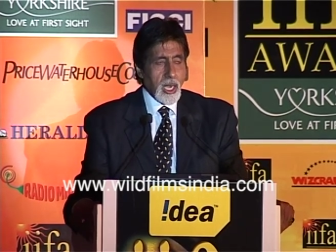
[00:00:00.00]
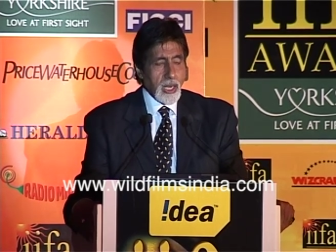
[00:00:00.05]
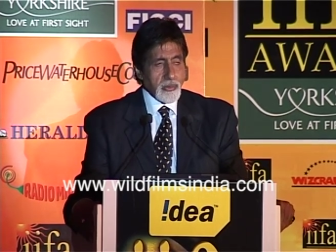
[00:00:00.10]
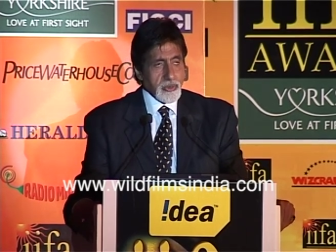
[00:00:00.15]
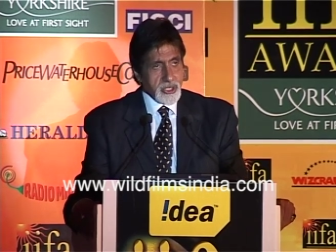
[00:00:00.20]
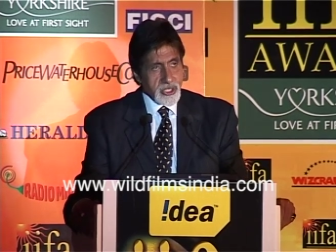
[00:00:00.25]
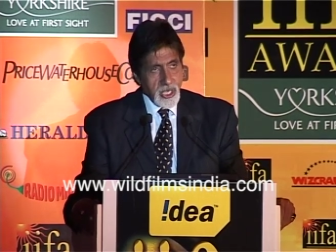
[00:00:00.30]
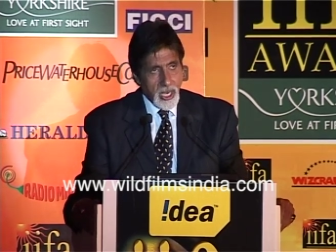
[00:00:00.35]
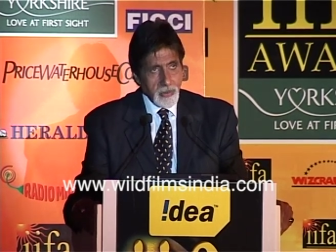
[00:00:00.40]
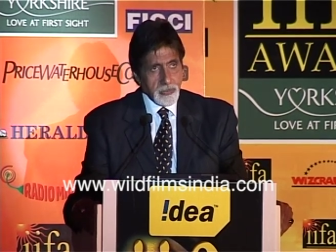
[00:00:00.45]
I
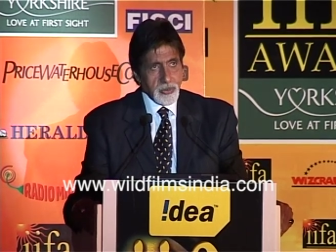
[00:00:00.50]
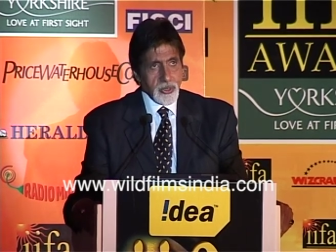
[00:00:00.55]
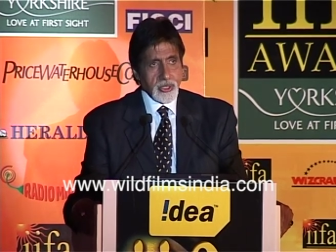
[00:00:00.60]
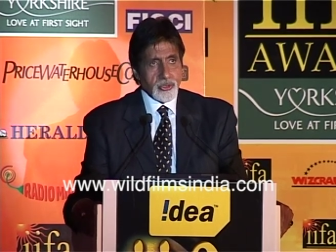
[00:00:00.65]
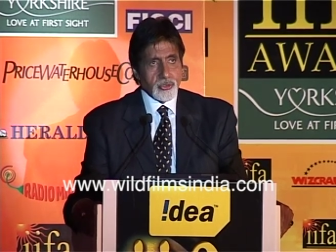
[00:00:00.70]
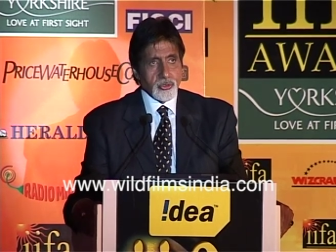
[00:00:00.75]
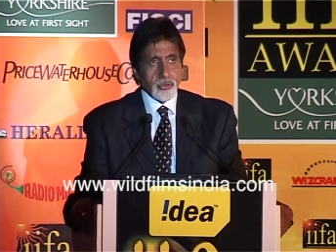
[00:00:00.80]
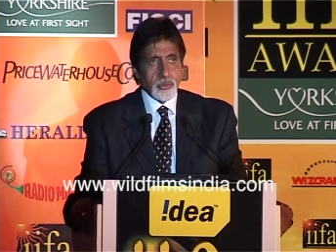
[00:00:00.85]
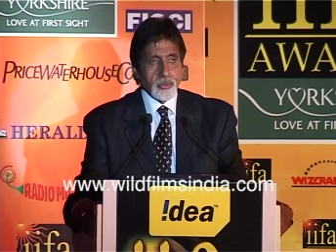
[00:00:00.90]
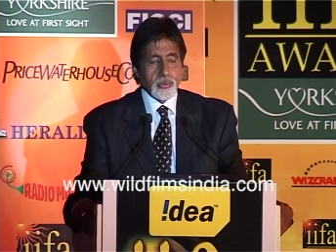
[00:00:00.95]
was
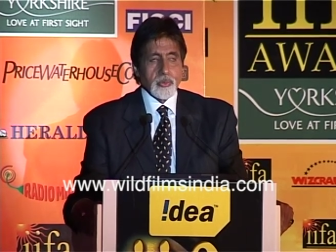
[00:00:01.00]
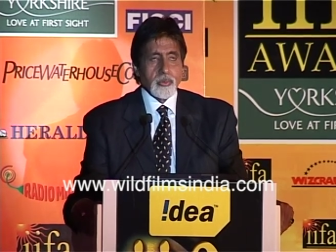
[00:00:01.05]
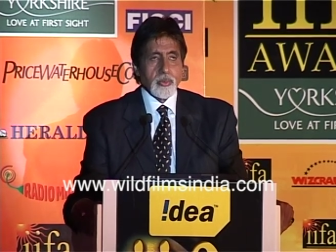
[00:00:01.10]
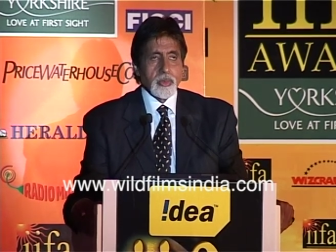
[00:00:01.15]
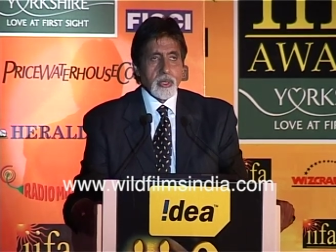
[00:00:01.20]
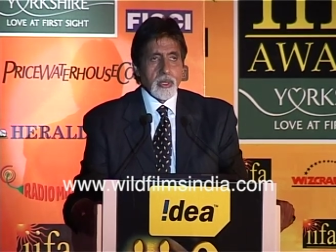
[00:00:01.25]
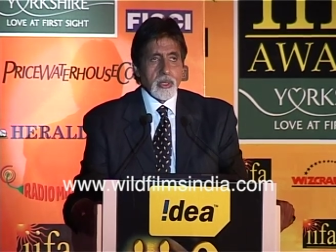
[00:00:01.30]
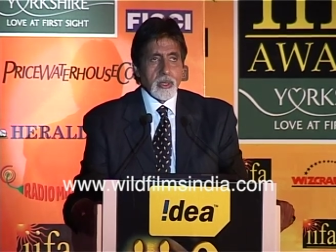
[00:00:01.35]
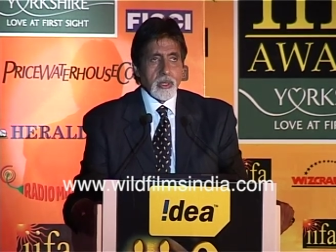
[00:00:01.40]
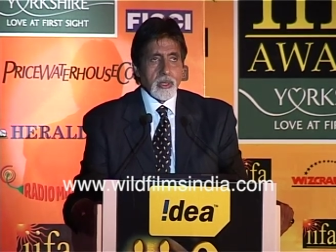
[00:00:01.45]
happy to
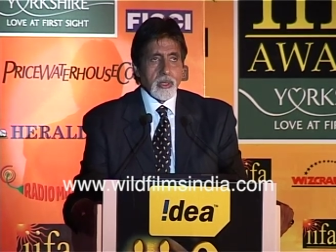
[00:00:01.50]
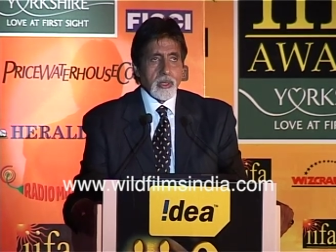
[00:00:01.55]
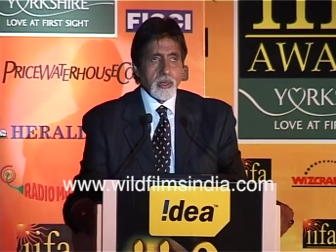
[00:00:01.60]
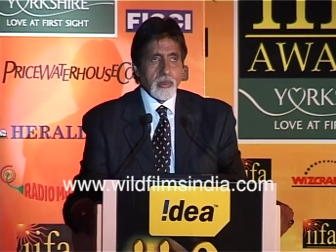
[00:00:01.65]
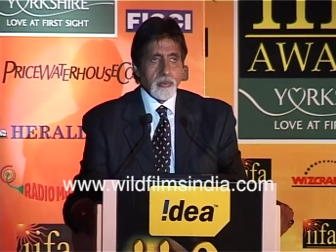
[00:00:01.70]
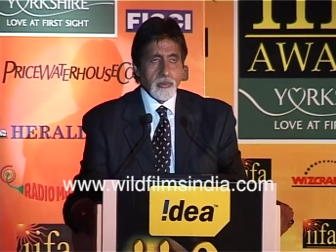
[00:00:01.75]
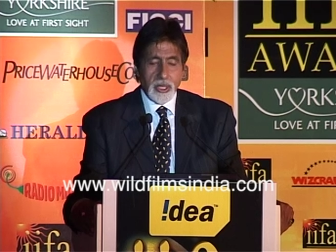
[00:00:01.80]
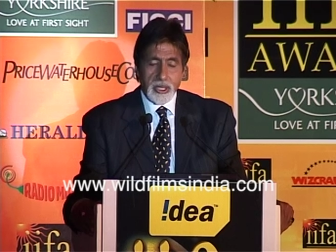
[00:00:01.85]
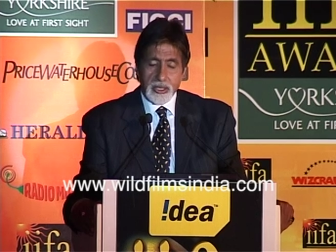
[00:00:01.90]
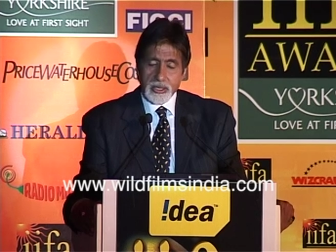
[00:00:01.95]

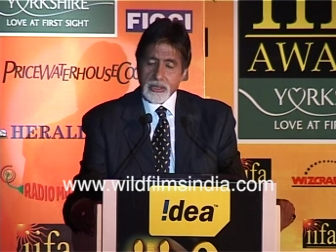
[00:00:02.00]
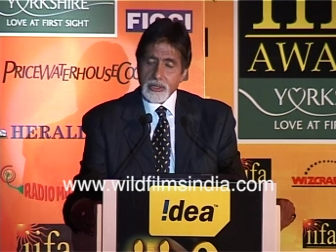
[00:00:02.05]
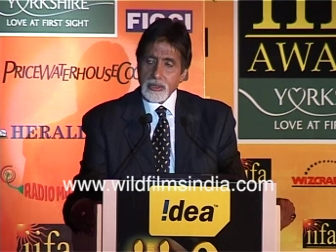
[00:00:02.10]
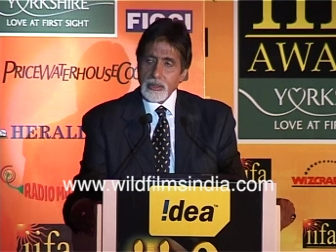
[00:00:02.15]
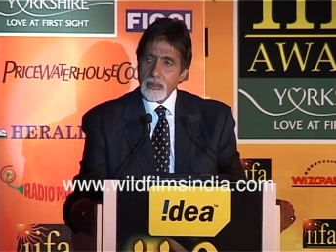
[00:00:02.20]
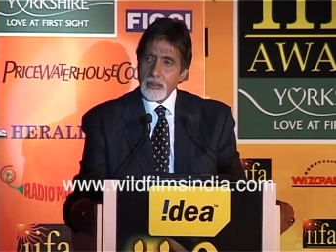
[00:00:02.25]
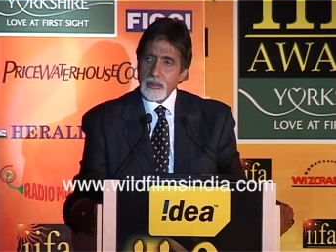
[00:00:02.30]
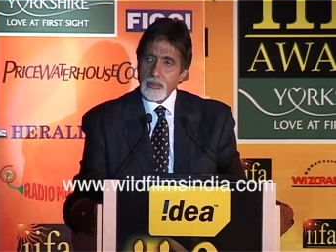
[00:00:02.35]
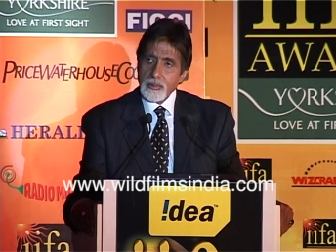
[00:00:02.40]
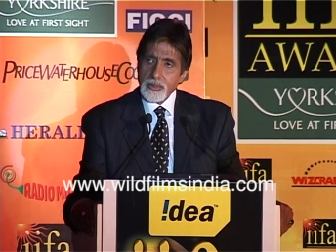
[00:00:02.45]
meet
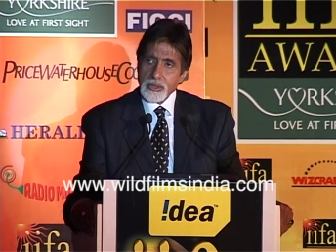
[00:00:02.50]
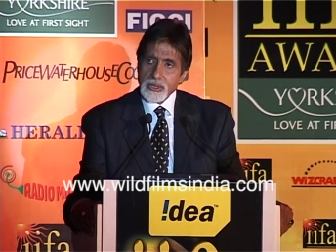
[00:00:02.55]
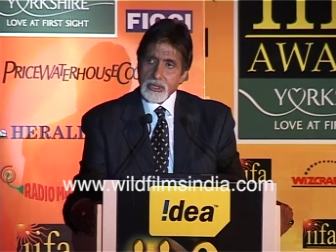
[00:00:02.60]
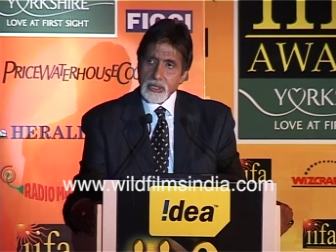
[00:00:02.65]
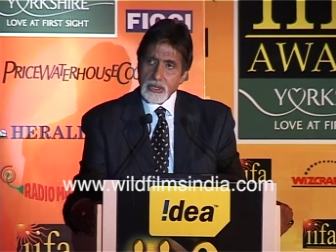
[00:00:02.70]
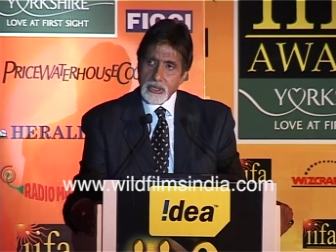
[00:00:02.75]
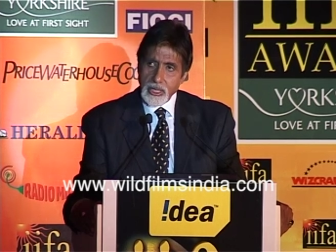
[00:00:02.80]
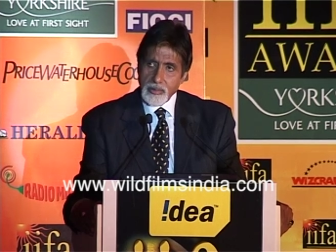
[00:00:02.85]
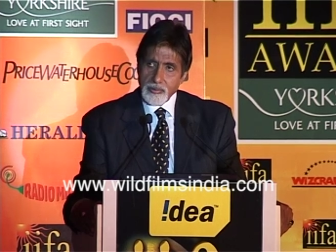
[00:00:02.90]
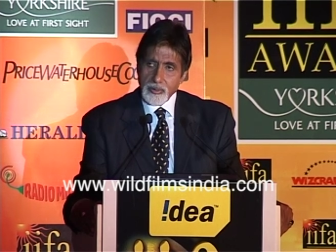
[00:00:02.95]

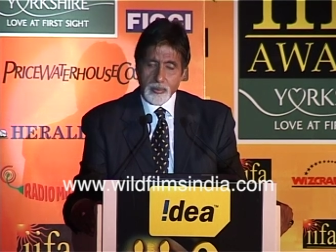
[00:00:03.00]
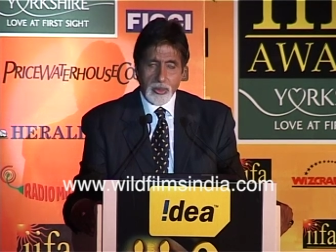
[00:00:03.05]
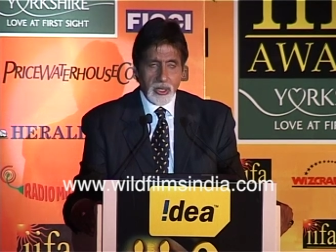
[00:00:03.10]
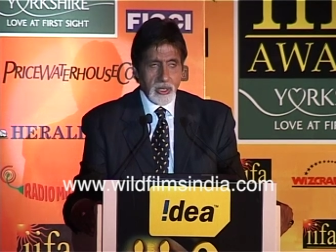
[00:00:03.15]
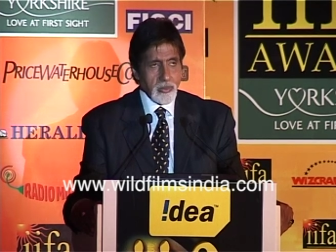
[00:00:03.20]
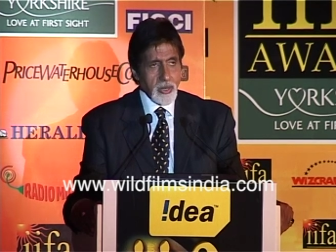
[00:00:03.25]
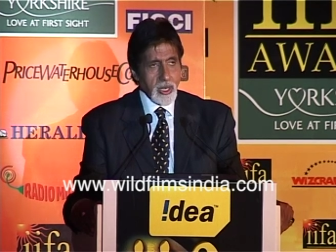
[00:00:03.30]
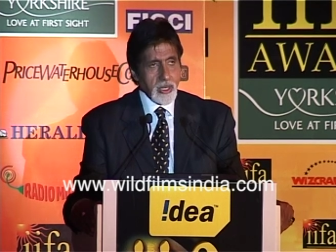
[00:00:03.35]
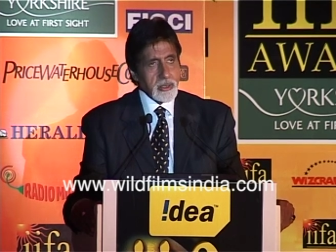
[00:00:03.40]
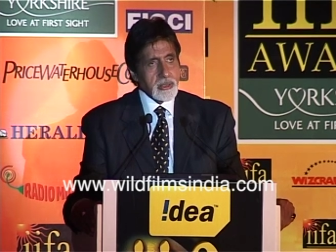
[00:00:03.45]
Mr. David
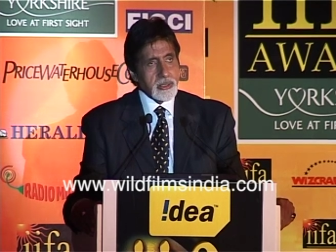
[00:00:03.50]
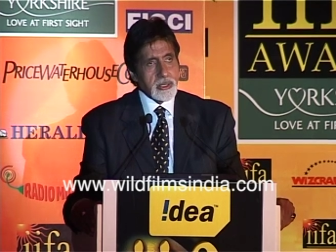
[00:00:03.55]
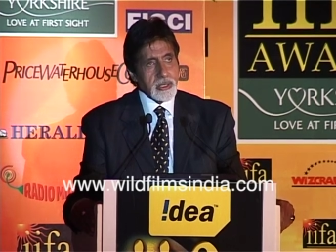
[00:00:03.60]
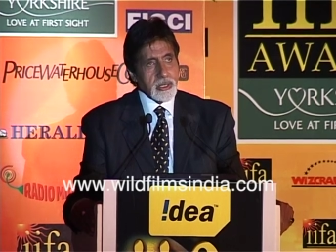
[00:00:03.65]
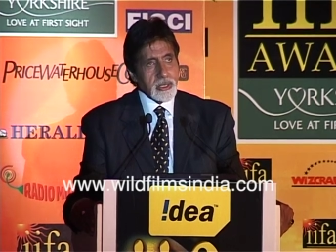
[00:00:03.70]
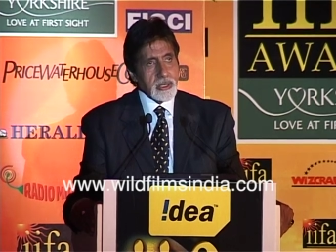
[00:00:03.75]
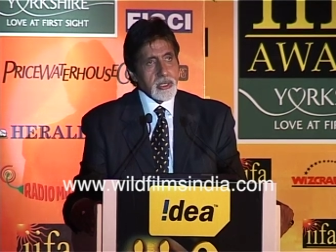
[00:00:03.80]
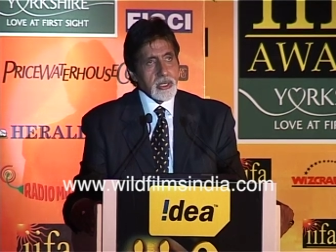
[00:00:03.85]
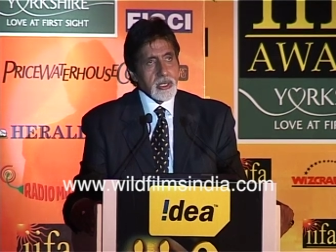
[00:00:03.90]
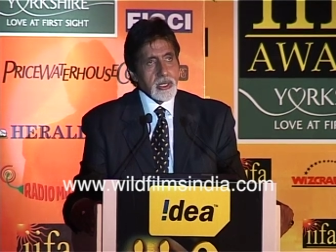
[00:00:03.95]
Miliband,
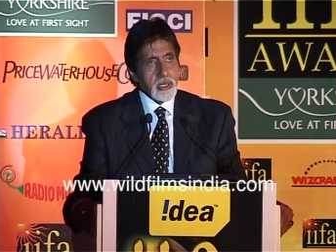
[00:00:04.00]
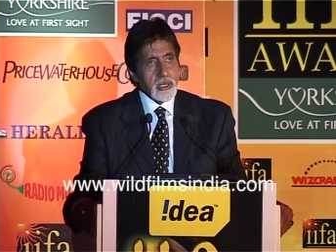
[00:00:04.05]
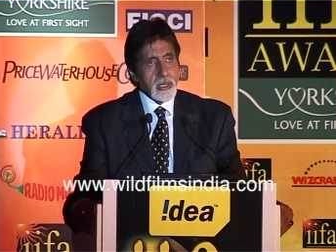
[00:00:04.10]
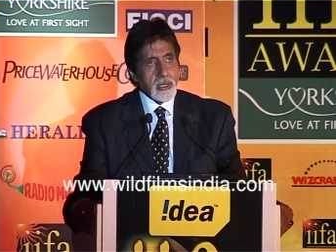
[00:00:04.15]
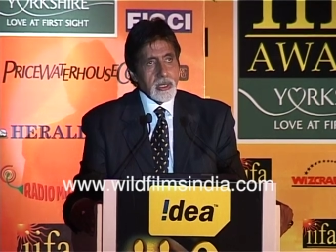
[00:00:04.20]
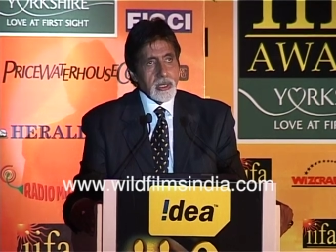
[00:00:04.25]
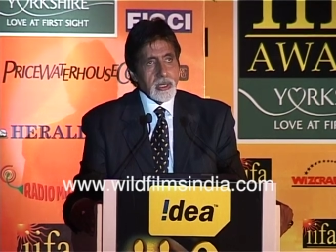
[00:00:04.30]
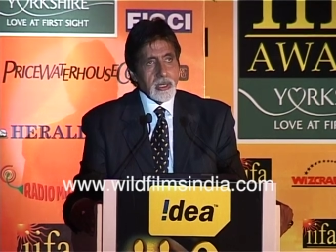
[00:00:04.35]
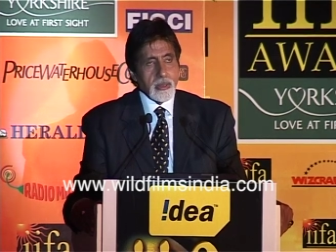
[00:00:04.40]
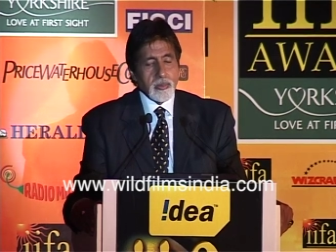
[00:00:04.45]

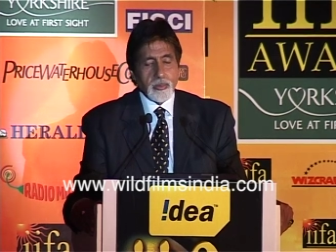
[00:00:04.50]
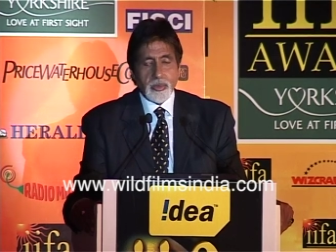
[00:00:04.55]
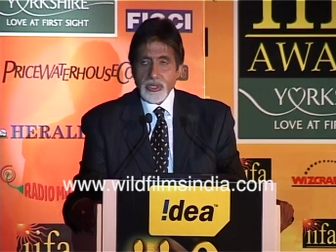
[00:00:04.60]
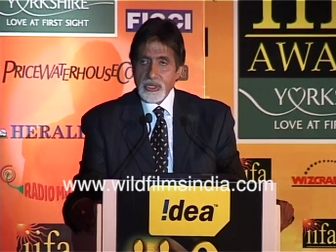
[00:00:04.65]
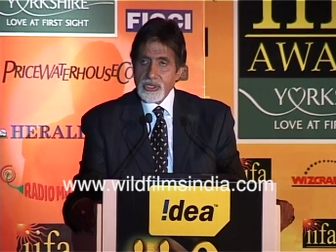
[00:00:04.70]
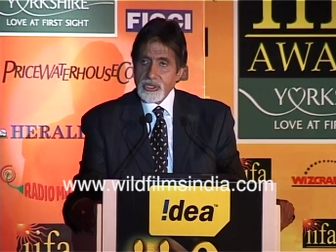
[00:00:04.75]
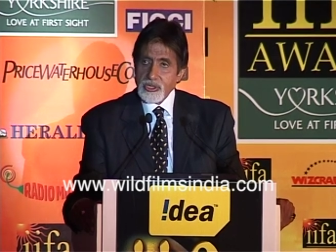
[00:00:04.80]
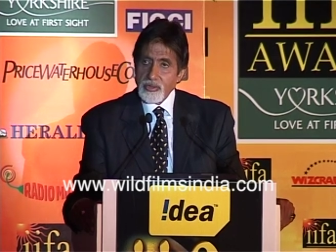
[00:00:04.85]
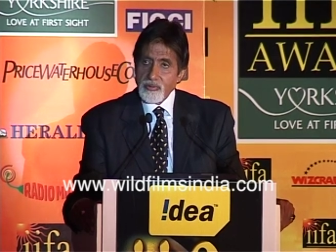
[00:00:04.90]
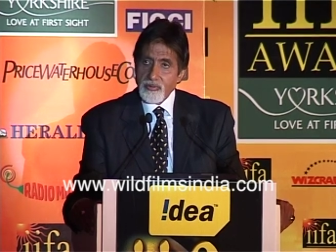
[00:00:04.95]
the
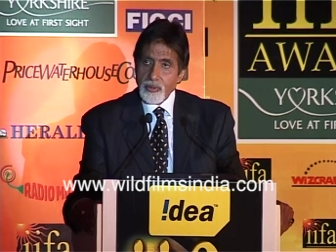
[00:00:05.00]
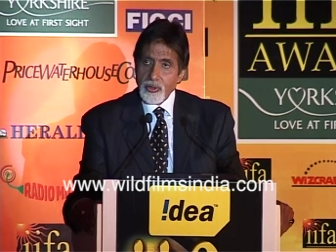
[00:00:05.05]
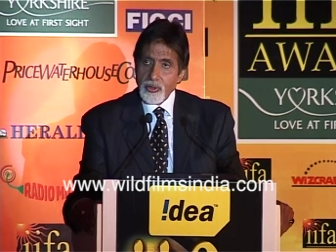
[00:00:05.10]
Minister